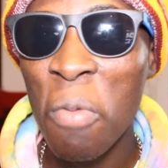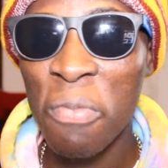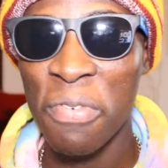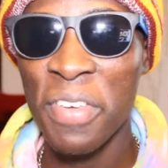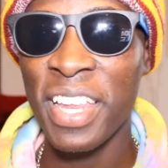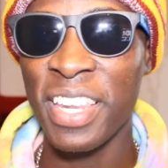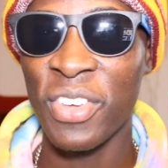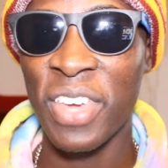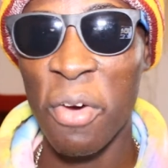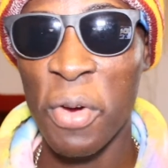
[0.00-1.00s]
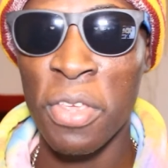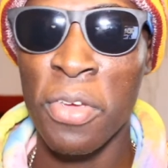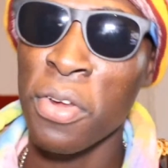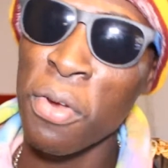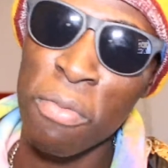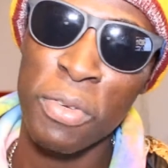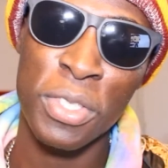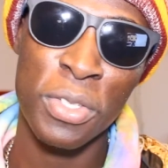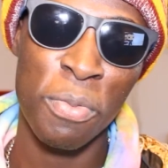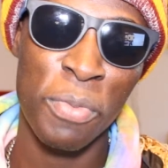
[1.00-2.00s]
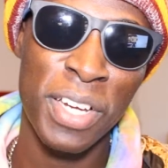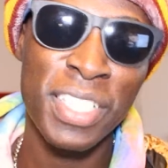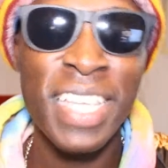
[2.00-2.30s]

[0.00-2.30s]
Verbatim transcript: warm feeling you get when you're in love with someone.